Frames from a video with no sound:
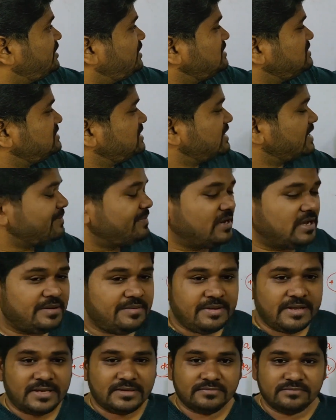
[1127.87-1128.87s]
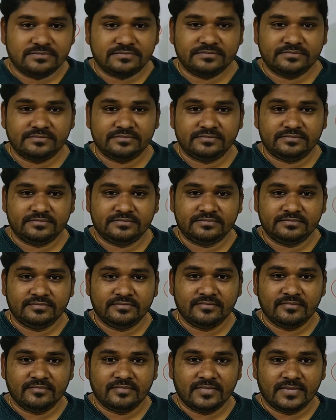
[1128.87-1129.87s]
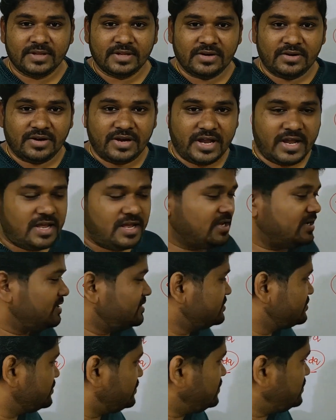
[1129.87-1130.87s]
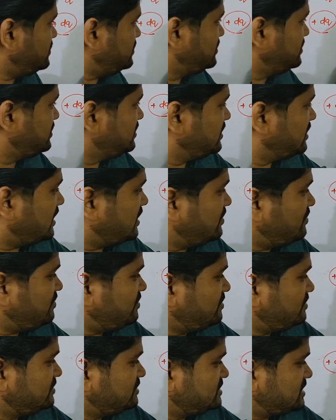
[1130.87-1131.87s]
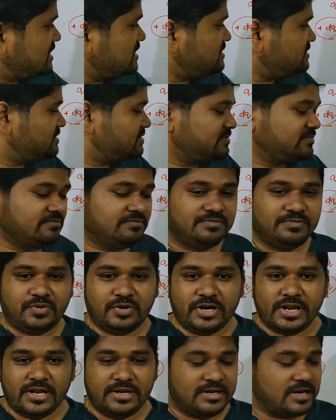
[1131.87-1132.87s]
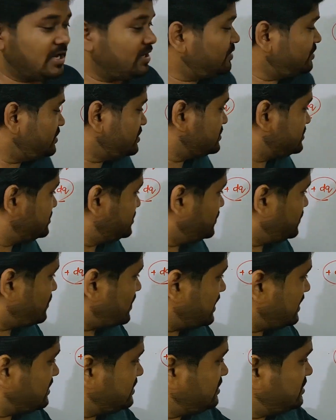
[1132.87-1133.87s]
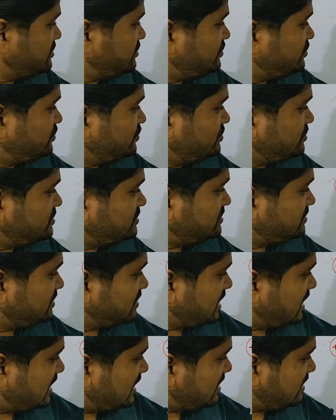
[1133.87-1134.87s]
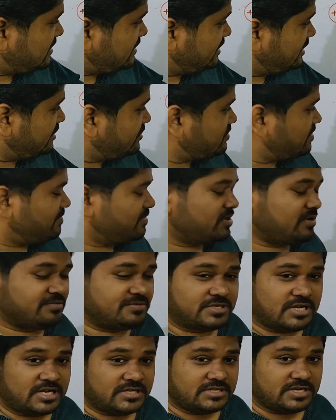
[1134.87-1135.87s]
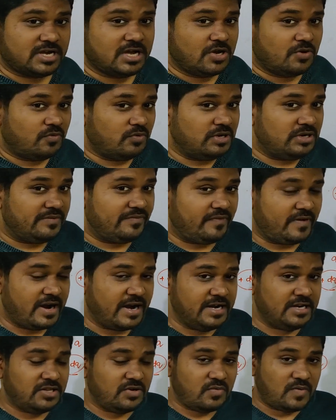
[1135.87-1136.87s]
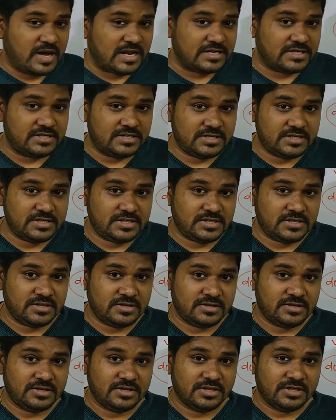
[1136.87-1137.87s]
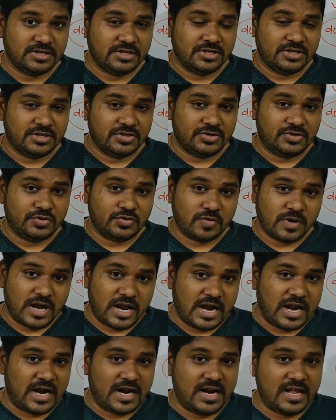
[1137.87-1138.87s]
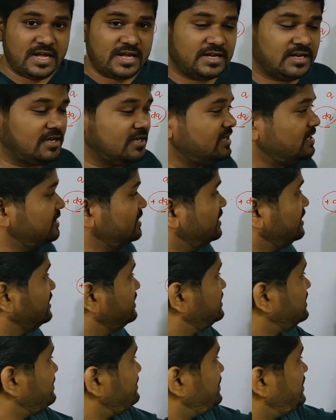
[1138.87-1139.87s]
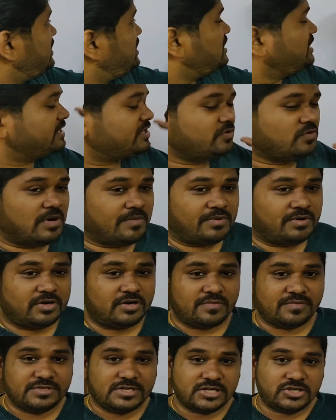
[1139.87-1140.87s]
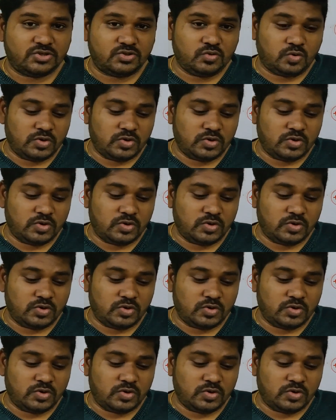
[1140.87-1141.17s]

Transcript: potential capital V. Okay, so now charge. Now this is the work done to add a dq amount of charge. We will find the work done to add capital Q amount of charge